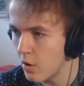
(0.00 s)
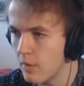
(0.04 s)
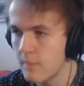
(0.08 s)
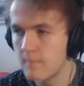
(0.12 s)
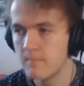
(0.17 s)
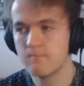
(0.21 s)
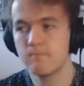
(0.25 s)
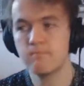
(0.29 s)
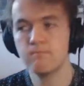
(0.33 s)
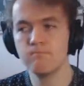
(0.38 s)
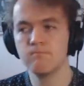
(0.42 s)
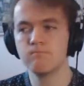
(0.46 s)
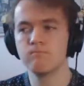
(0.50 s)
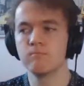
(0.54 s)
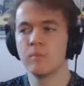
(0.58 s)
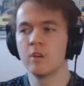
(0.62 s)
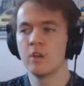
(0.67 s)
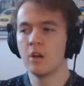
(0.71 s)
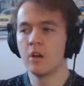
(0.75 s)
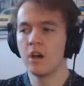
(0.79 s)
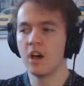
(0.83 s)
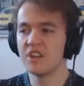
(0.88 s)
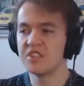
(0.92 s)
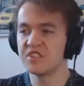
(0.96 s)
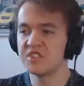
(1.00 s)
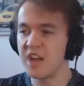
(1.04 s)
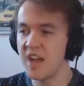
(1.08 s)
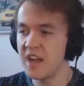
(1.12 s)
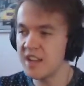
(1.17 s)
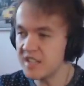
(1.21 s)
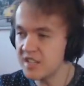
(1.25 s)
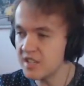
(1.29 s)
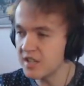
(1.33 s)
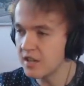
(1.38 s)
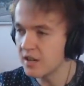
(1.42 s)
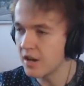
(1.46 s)
Oh, mm, I'm
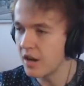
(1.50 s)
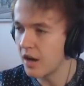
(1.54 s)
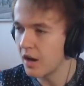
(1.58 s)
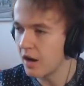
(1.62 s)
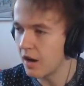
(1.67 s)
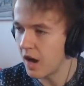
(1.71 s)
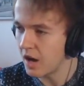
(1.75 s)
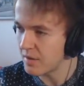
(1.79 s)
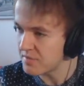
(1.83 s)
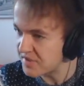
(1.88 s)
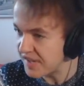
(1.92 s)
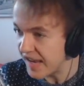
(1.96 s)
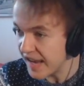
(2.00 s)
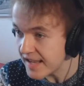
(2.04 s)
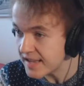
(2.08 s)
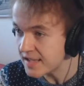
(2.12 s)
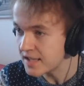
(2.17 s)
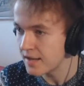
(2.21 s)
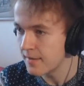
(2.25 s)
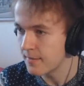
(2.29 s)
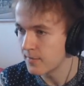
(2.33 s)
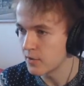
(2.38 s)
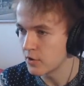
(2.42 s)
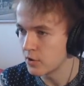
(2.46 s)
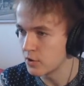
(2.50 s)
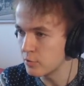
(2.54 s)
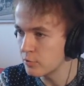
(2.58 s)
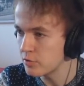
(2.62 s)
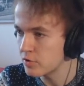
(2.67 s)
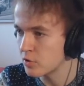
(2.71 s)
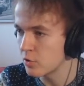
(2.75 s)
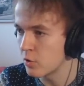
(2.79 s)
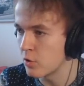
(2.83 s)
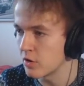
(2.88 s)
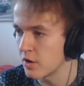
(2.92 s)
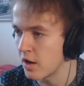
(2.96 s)
dead. I'm dead. You
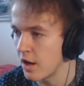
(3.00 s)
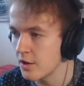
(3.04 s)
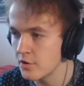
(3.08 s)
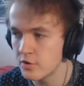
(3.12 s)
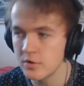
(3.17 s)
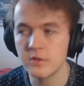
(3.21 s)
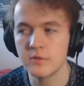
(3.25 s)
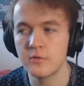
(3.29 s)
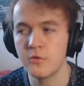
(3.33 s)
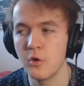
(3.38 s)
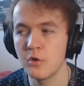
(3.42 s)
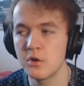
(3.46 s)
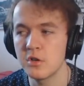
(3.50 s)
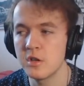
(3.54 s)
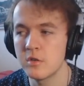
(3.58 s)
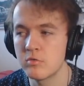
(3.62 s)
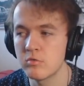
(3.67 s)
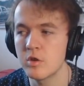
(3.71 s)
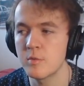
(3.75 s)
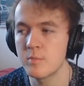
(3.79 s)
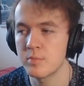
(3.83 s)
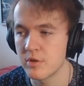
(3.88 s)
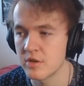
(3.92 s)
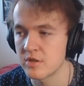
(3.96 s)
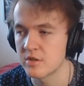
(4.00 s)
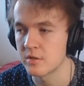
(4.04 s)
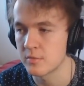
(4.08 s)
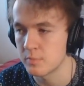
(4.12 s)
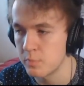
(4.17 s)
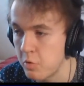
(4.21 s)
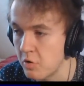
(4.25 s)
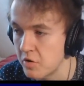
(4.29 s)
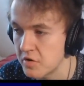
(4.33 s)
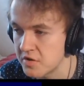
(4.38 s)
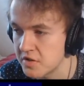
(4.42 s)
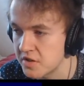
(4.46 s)
scored 143
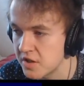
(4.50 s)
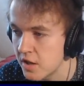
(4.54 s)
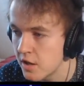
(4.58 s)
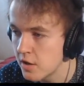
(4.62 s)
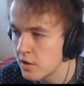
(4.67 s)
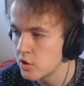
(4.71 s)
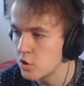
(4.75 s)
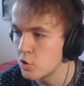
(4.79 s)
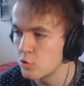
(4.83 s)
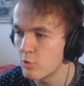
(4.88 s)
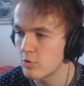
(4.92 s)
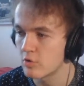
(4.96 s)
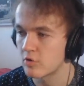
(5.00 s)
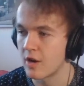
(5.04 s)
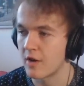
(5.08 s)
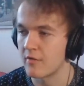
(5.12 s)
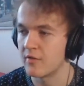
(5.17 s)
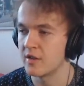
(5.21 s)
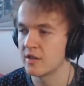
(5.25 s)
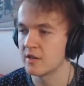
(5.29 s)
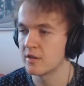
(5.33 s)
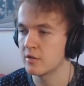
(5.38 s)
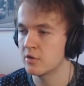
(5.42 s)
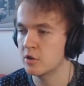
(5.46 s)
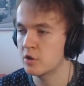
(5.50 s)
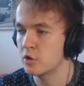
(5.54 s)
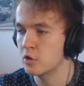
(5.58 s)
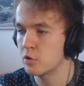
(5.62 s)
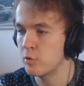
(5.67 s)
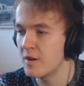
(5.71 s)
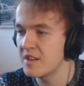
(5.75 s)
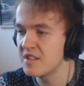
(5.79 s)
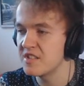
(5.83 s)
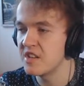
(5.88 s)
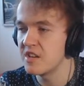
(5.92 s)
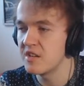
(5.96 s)
present points. You were traveling at
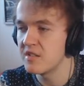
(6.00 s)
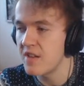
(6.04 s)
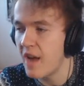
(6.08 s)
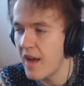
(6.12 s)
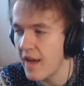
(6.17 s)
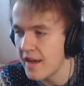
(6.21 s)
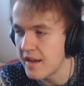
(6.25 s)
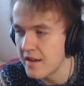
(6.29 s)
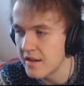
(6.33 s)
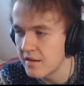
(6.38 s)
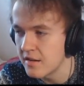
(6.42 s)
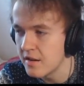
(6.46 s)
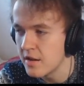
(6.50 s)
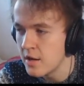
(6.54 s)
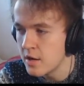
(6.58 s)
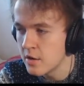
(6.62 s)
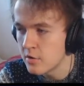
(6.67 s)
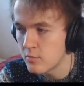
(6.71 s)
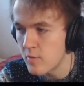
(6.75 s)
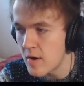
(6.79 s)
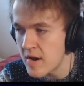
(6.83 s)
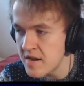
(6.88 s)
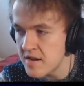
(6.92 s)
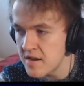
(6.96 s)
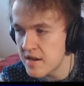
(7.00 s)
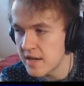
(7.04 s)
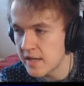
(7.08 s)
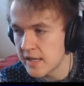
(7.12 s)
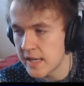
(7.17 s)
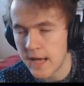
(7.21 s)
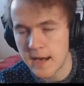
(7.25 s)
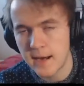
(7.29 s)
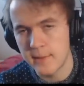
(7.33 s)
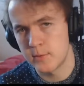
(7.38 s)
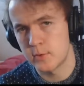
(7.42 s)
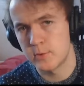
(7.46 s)
29 reindeer
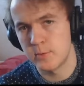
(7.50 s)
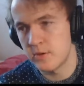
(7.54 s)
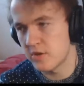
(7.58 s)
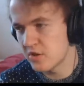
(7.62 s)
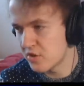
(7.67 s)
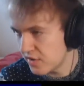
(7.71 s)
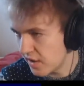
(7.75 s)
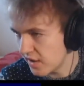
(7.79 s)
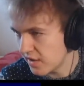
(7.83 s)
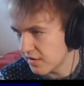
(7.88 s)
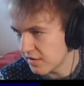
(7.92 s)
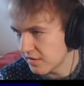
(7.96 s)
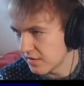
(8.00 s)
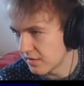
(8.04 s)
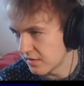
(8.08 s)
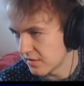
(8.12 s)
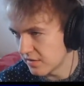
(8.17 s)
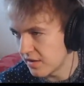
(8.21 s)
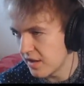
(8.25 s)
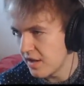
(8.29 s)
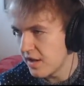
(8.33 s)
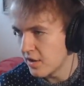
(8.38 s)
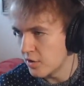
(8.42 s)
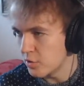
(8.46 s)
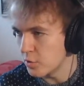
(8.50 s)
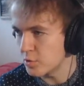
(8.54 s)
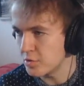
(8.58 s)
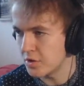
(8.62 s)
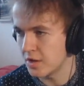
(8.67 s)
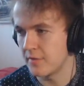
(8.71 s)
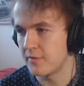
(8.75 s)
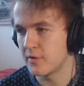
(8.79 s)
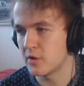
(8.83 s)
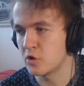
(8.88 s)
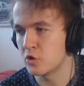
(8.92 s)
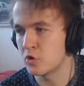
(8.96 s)
gallops per second. You
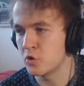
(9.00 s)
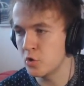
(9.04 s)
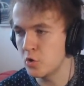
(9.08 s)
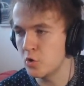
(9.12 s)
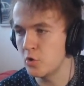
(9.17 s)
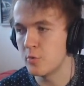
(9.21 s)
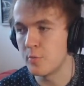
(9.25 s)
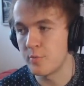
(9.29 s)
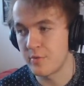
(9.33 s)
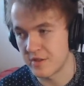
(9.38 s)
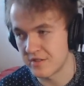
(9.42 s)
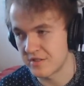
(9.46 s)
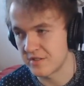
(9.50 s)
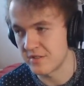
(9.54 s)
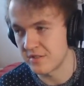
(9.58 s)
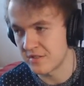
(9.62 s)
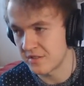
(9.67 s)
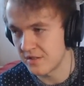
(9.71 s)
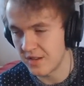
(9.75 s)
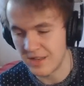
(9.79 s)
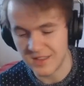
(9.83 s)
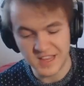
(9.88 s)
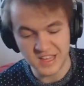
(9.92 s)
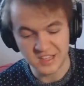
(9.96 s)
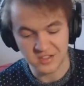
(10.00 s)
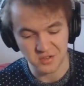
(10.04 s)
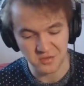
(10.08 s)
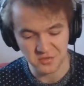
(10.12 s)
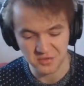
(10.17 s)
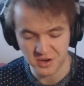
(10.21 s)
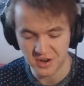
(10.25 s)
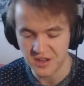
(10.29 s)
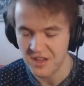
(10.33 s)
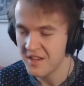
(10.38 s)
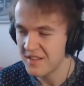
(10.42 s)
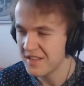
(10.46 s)
delivered two presents. That's
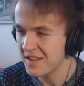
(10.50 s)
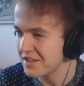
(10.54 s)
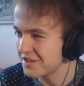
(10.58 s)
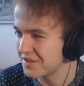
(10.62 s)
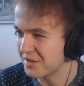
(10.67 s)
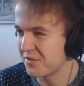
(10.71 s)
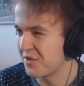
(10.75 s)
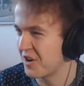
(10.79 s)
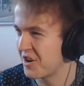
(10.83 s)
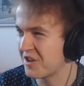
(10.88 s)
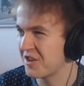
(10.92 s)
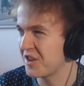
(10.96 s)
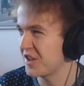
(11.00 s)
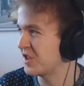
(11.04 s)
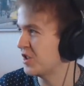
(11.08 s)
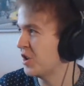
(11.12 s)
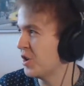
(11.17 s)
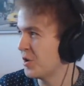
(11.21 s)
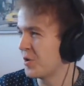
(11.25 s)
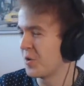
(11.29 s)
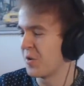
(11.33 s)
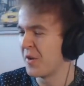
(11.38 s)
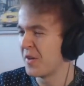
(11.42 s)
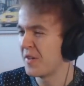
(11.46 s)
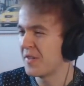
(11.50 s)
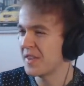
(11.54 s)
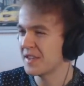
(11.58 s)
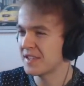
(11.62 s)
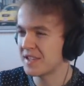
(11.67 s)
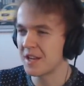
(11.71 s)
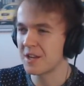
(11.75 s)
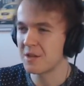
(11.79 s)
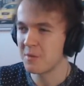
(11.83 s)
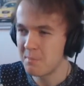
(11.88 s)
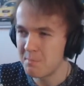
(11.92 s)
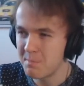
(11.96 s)
not fair. That's not fair. You're the tool.
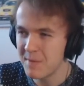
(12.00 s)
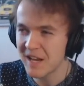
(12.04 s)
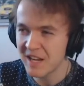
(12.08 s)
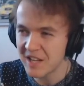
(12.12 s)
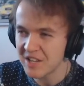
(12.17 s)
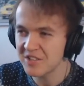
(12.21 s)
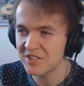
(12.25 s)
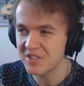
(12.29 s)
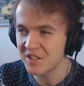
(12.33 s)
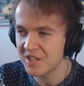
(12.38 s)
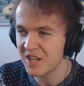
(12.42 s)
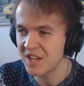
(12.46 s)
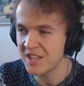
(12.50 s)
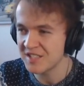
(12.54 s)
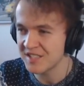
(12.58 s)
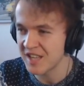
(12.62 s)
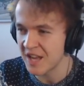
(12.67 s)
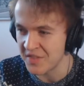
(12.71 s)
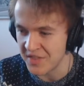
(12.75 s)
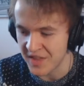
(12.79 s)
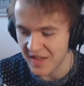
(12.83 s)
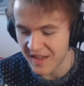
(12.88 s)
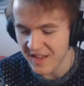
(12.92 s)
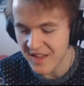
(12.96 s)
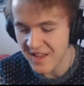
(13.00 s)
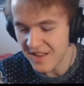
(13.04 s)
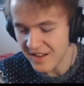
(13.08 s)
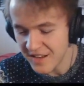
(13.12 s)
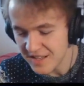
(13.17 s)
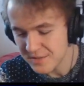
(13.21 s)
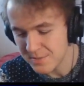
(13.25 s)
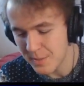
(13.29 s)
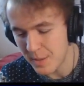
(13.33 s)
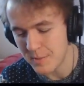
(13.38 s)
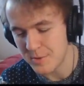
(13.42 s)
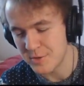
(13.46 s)
There's like millions of kids out there.
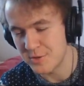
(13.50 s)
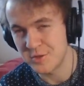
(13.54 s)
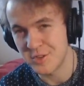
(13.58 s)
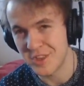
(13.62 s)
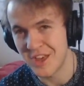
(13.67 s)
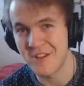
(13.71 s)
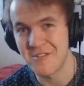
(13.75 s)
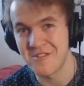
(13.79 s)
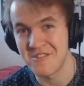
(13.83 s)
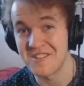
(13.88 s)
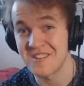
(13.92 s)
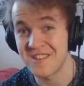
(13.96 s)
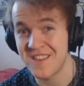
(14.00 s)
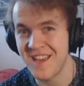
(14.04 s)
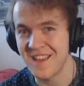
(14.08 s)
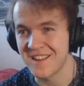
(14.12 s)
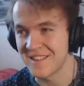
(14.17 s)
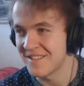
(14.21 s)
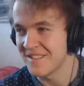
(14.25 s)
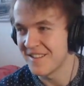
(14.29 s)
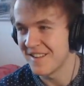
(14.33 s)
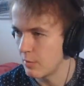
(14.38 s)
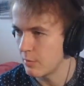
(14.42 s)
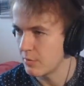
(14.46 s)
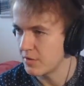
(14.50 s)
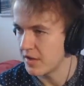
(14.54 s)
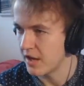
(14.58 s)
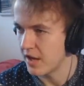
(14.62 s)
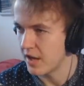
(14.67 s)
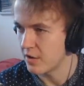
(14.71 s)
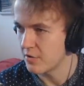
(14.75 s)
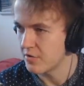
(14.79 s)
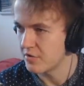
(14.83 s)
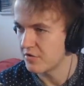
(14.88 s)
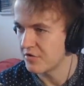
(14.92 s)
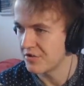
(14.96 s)
Let's maybe do that one again. Oh, wait, what the
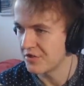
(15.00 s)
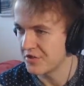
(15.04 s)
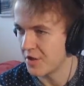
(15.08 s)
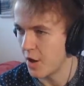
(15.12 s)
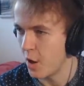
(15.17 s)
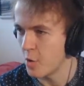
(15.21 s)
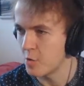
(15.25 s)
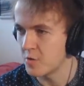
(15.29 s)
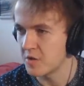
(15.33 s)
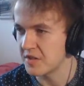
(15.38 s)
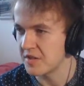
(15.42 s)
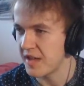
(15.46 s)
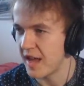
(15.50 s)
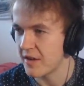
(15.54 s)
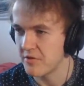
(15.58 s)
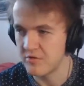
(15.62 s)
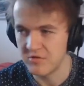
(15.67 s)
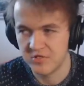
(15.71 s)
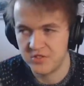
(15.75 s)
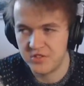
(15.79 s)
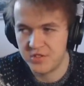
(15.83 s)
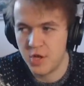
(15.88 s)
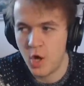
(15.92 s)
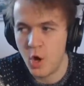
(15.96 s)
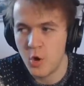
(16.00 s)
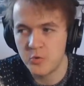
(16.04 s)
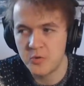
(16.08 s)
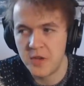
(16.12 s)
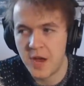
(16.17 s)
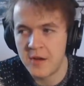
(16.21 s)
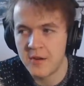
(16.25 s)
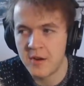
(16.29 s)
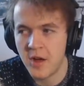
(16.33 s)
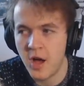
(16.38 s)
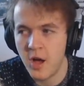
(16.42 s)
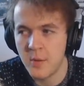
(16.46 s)
hell? You can just hold it down. You just hold
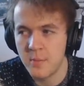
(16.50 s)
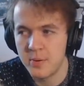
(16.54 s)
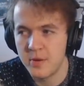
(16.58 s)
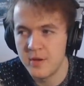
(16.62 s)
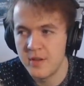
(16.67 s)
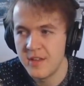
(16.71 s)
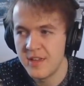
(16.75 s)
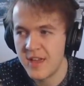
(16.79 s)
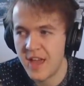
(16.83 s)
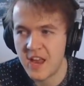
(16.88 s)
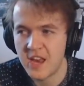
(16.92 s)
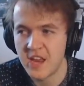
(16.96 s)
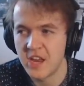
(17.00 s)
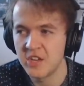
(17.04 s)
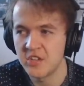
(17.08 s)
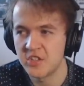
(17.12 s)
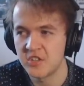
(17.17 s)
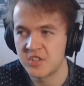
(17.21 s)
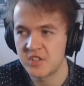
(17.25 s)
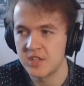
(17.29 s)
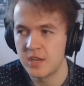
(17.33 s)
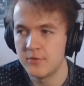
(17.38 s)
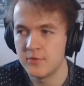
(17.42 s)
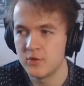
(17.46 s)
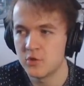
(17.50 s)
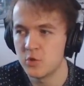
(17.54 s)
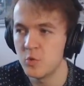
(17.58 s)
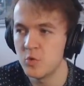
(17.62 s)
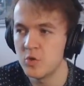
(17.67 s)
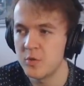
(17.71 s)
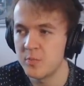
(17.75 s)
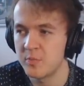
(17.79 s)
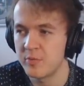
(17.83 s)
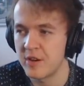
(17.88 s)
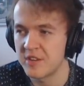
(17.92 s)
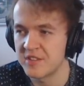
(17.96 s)
down up, and he just delivers
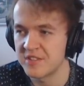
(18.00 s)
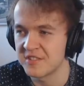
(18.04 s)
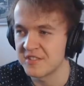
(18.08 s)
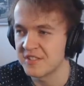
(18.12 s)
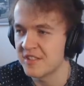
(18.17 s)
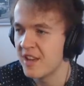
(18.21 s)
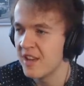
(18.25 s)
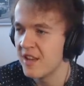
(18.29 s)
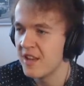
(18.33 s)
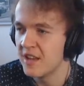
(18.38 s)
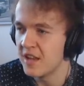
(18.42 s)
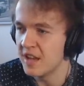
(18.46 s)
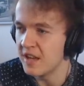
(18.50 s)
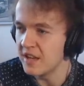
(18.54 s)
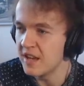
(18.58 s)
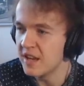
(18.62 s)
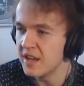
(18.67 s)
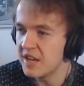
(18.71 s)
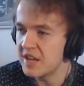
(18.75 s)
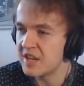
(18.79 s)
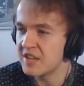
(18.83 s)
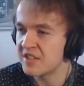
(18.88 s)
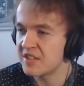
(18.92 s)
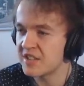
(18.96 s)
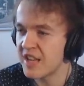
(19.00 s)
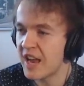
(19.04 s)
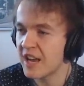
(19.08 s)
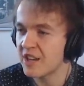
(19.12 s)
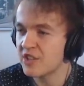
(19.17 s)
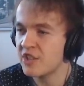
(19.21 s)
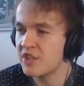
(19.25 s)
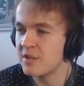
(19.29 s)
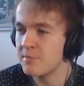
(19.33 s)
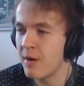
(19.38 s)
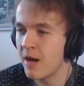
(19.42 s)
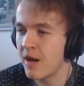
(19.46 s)
all the presents. He he doesn't
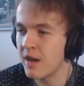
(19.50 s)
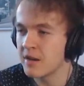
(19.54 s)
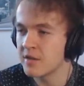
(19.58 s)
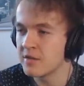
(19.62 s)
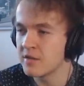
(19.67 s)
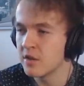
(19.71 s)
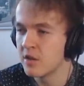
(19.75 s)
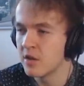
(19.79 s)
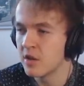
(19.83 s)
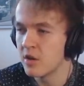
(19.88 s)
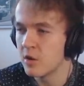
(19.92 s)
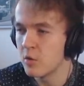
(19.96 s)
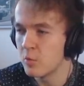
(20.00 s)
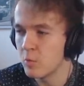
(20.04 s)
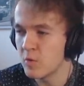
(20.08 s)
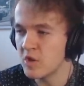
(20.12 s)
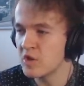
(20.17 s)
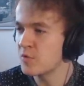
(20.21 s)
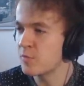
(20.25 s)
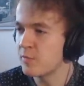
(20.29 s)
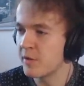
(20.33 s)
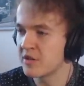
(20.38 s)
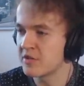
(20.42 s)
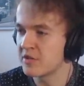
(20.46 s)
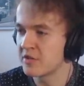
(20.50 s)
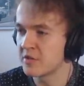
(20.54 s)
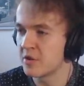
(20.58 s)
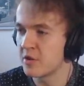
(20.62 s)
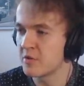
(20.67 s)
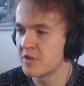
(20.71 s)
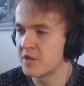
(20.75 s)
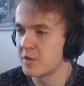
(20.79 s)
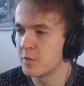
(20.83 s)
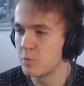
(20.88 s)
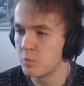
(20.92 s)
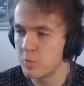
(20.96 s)
actually mind which present
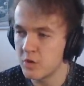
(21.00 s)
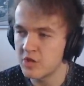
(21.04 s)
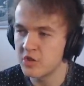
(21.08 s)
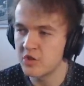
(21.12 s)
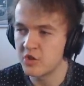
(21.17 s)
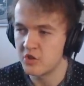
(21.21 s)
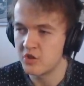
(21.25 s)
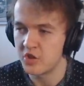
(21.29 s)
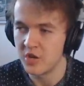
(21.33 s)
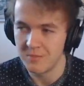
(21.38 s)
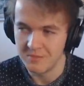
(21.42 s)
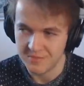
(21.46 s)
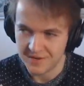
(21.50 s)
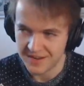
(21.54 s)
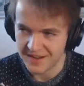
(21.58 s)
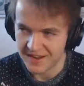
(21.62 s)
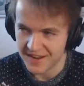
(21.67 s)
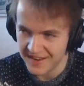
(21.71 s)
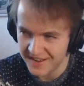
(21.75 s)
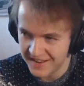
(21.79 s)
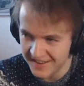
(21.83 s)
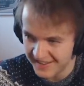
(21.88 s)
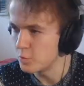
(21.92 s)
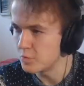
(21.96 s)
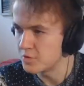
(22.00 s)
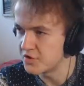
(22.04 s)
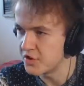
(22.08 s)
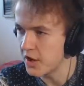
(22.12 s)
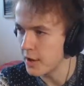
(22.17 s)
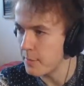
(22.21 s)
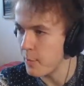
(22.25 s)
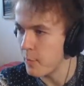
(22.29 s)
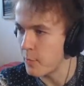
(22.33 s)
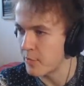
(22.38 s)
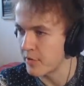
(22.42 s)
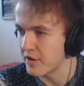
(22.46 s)
goes in which chimney. Ooh,
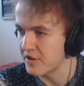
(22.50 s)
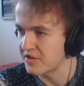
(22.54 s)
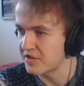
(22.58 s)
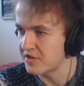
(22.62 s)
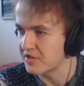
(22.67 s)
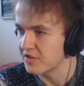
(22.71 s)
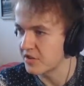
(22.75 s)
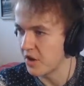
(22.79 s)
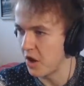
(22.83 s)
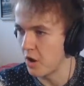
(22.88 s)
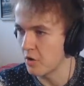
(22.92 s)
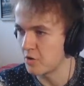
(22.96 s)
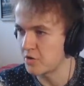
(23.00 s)
double present.